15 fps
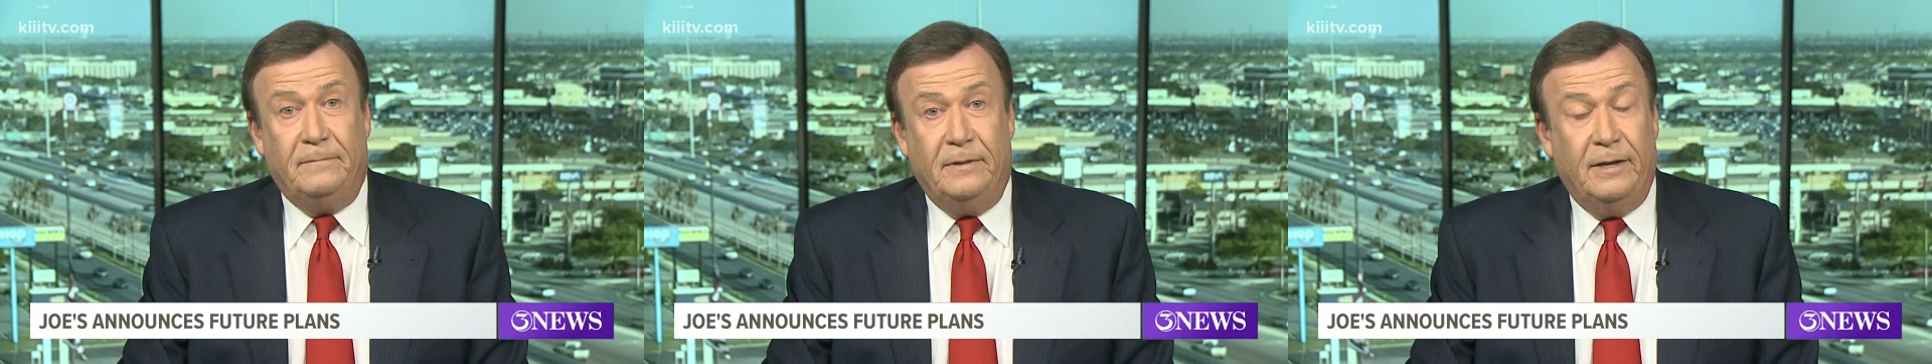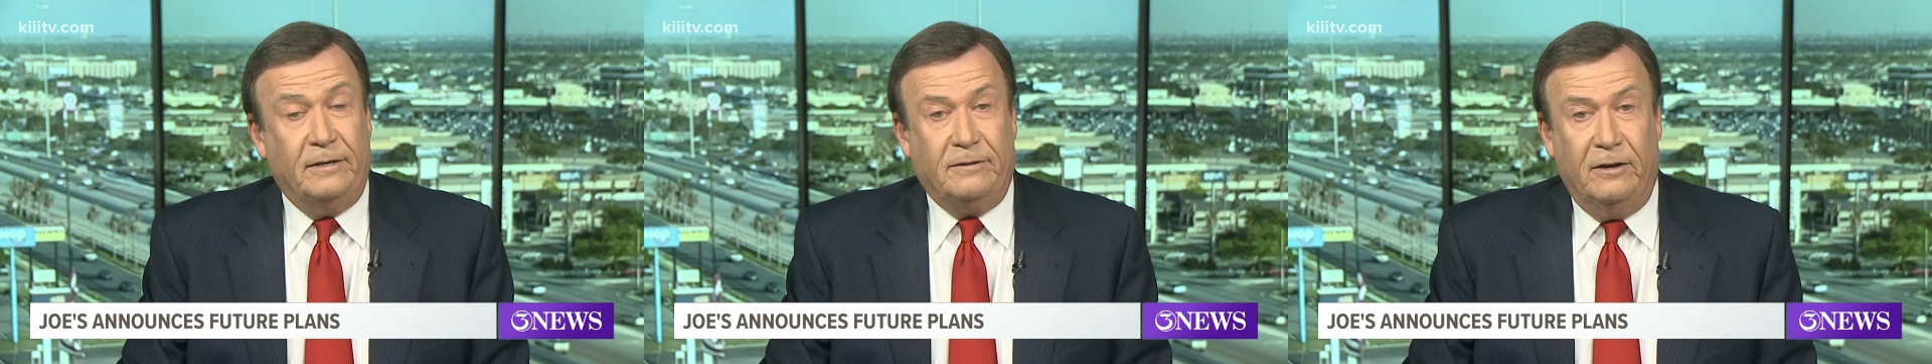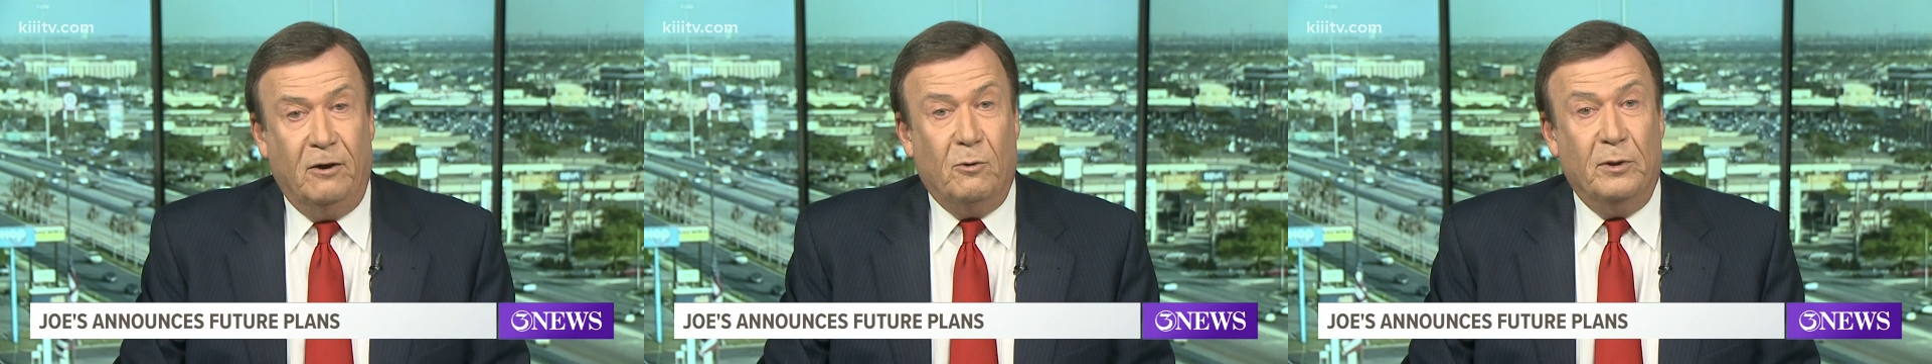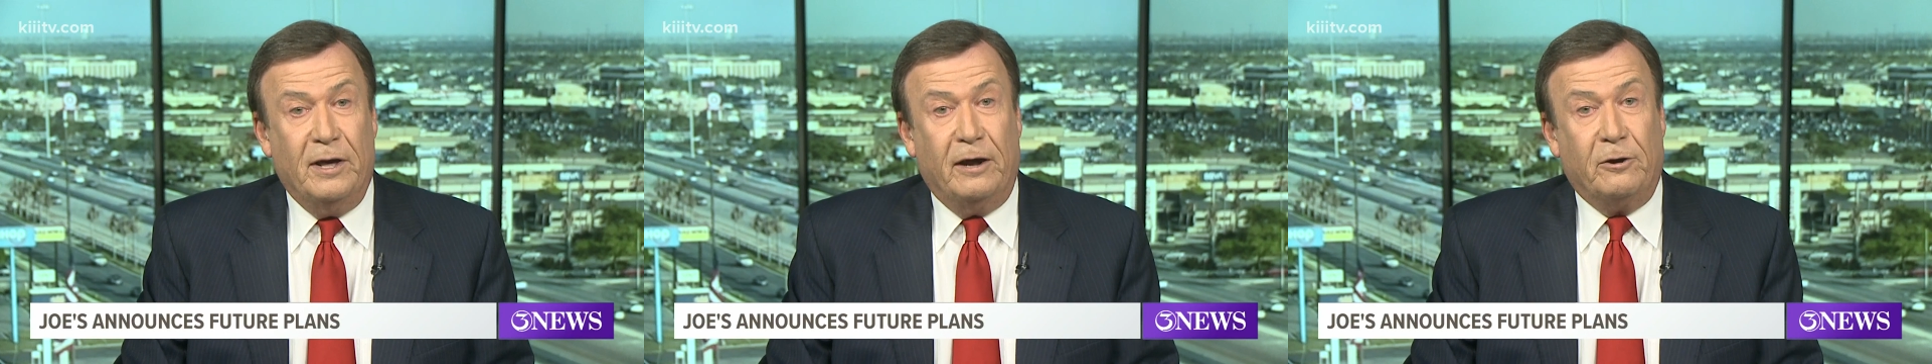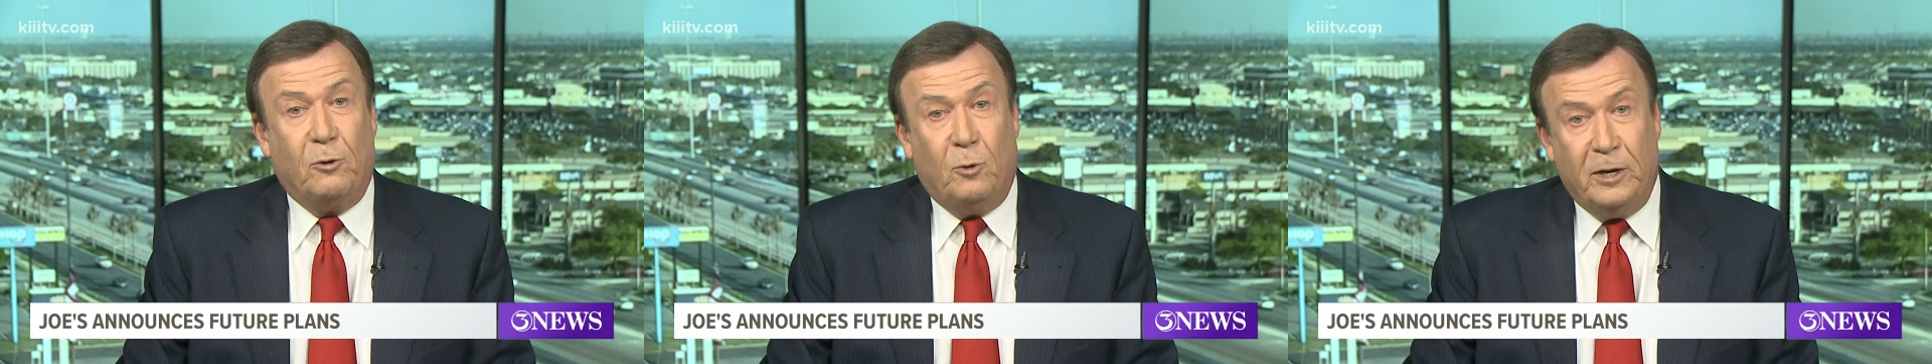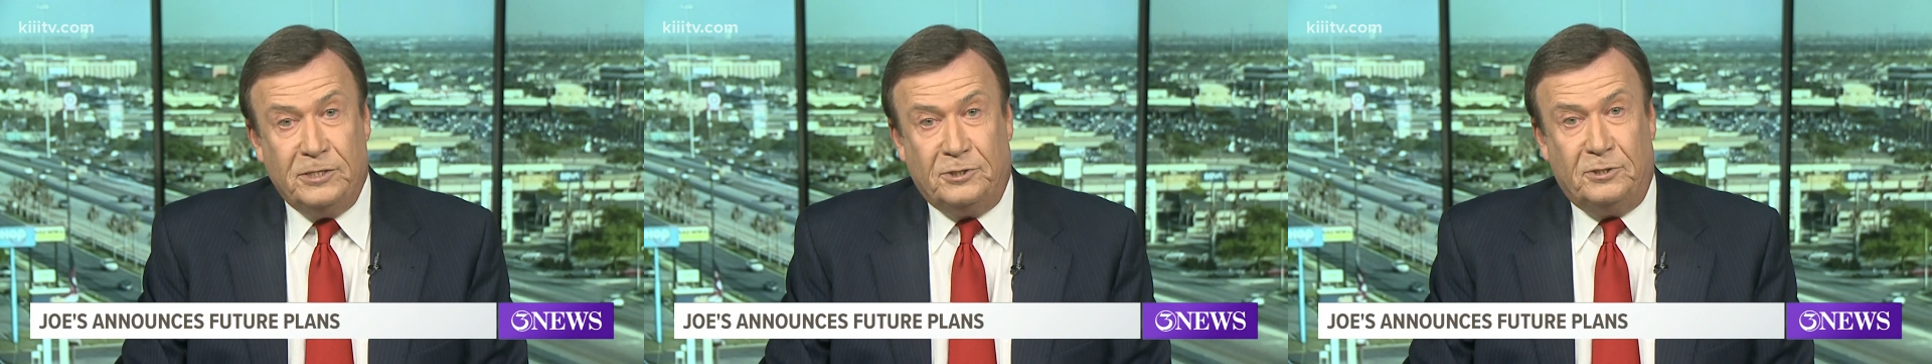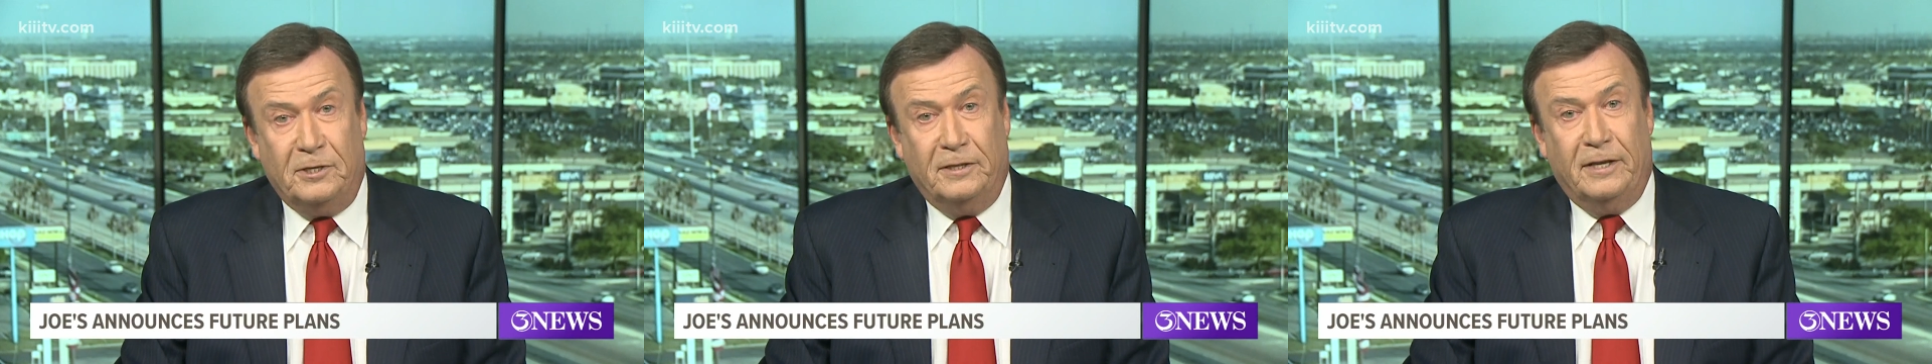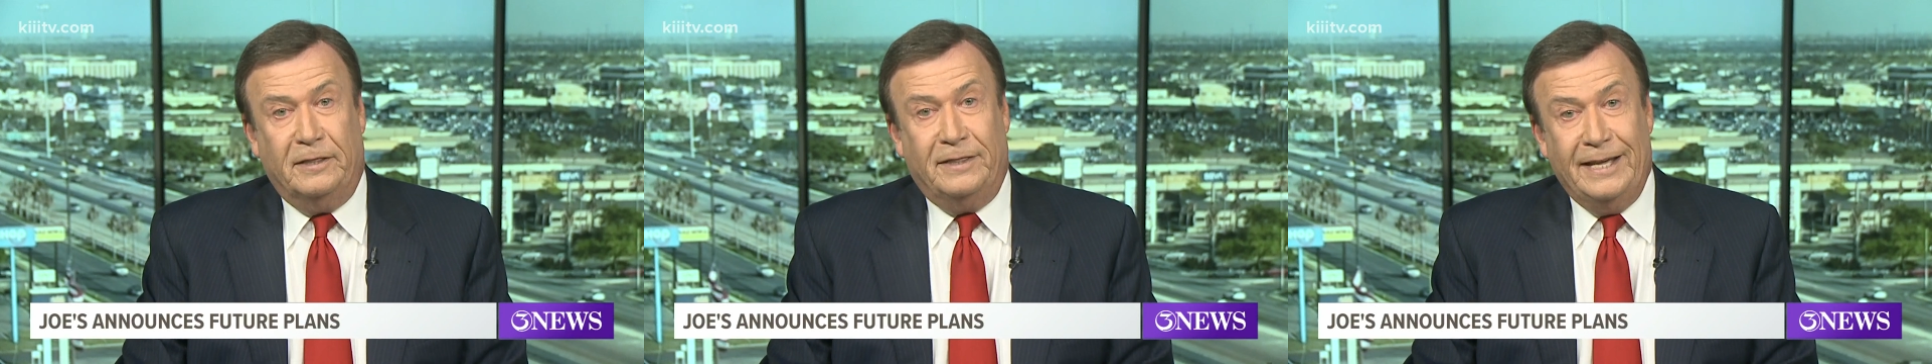and to know without
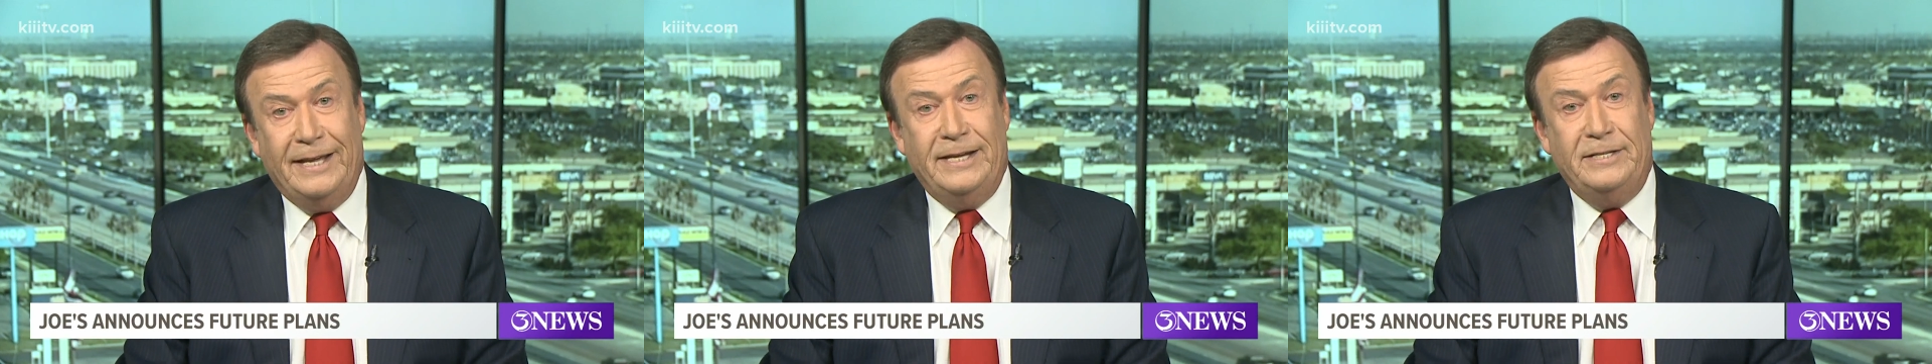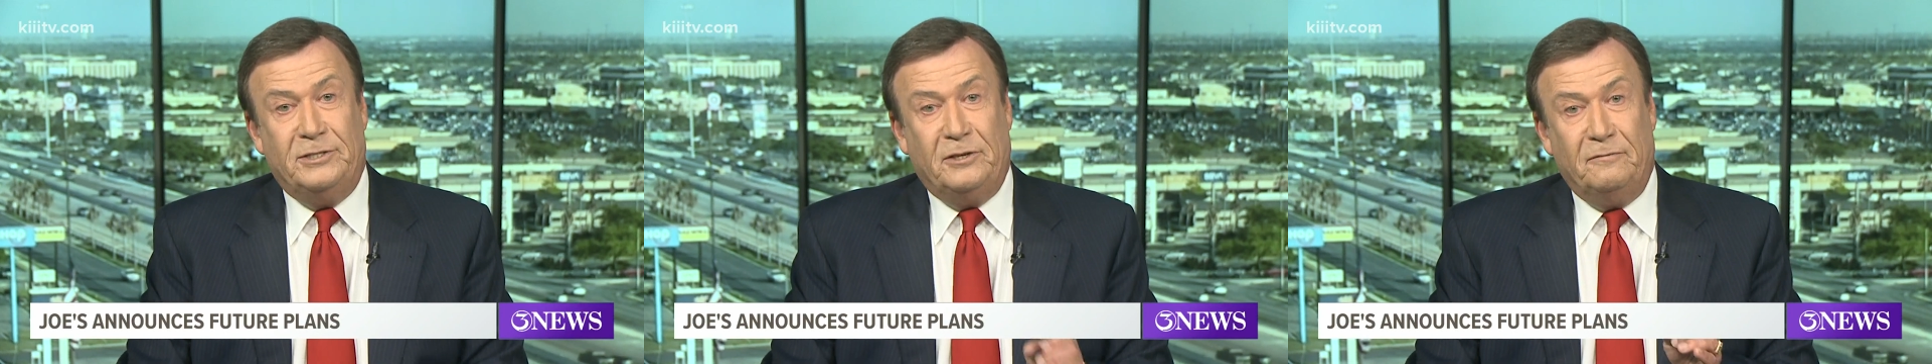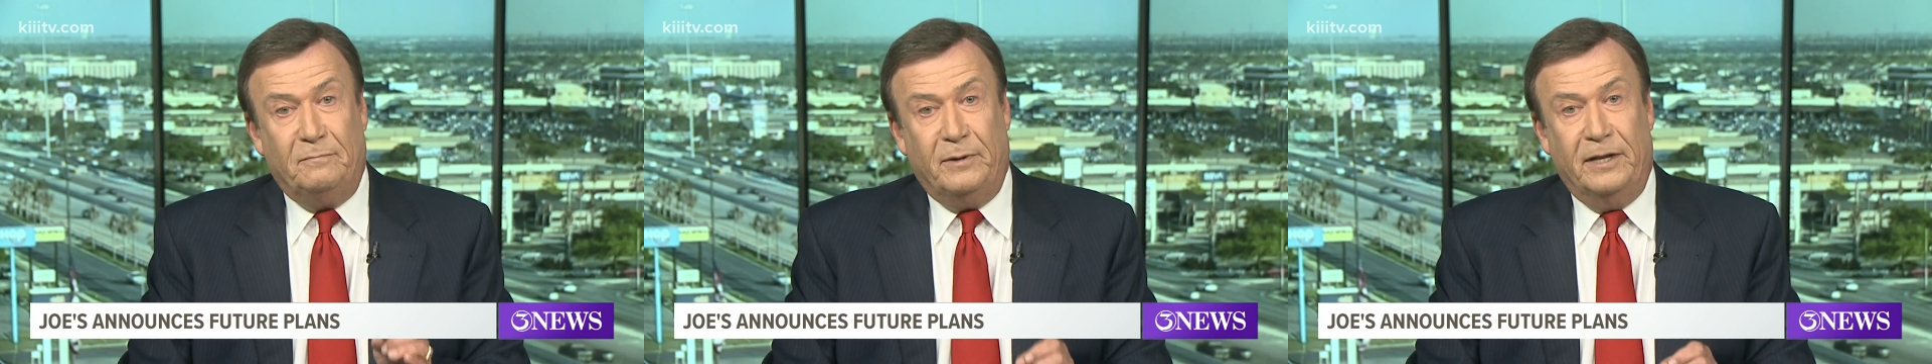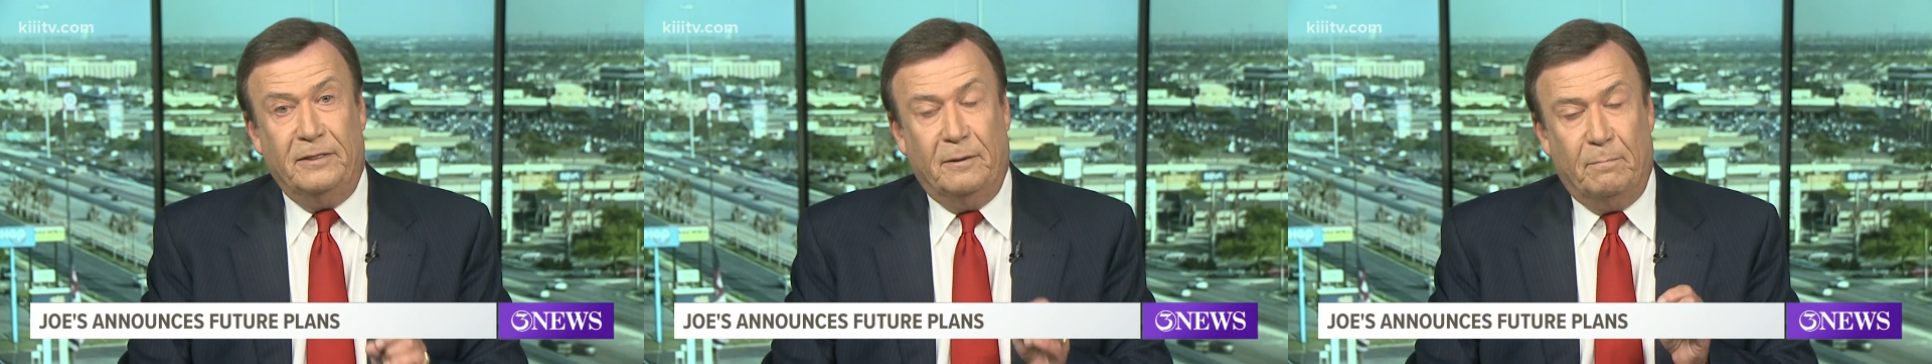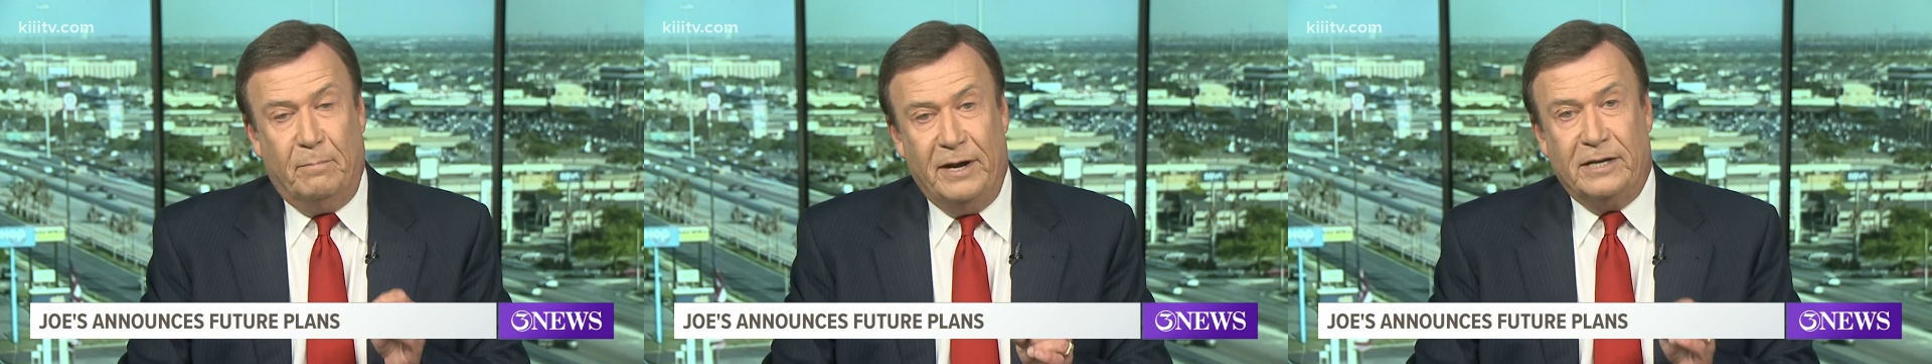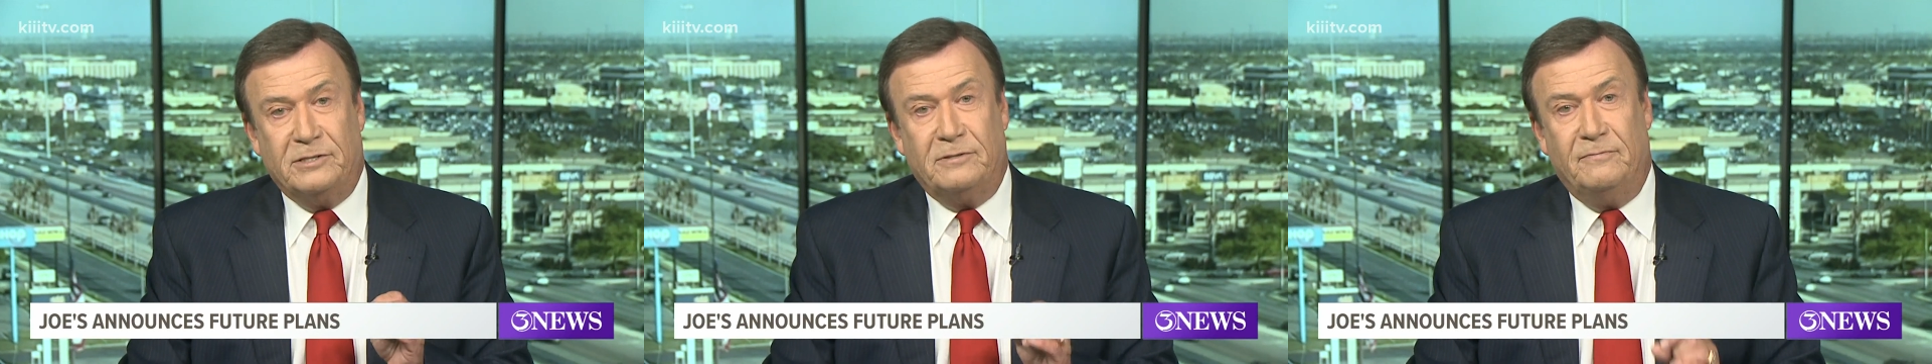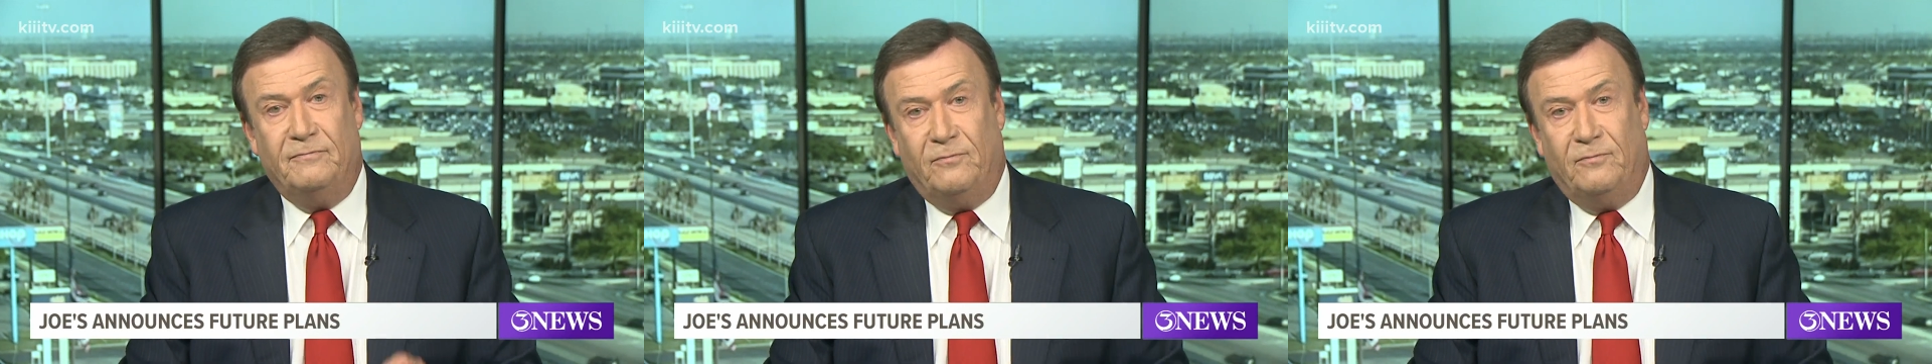question that these have been the best